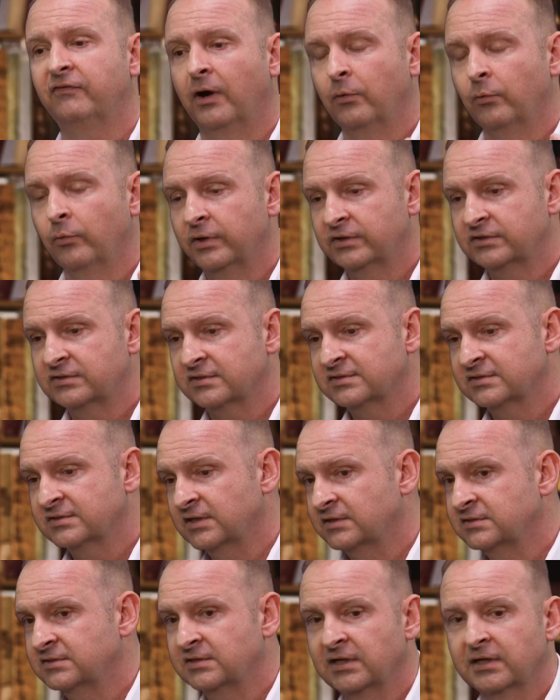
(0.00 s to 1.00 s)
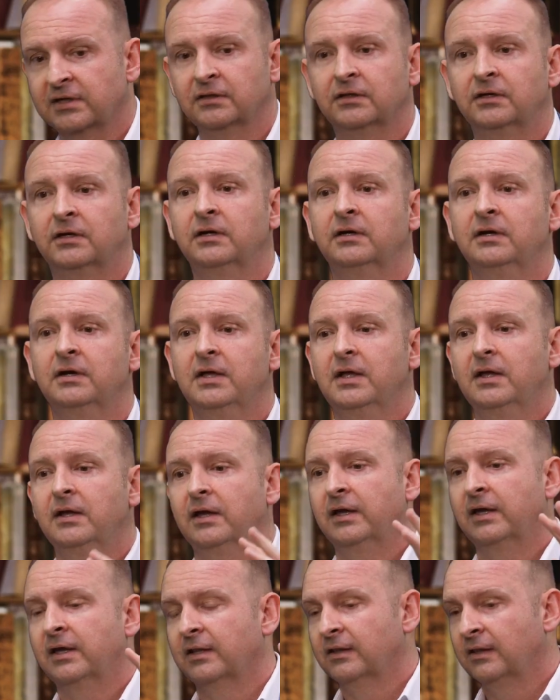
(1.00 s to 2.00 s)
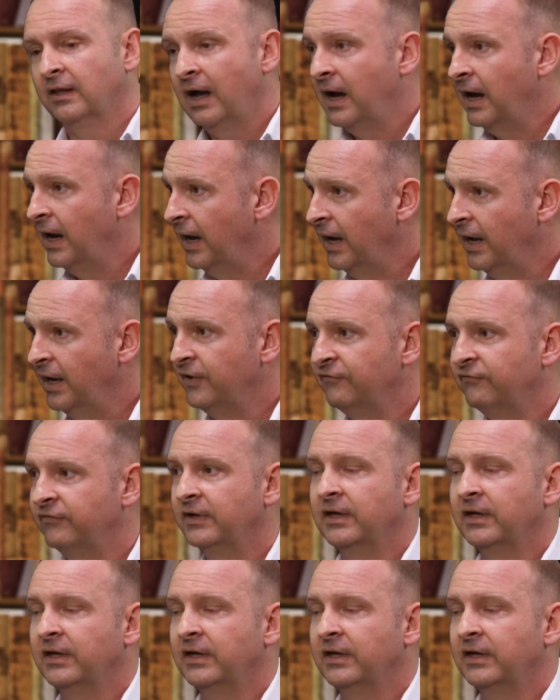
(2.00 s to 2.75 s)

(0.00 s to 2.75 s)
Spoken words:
I went to Zig Ziglar in live,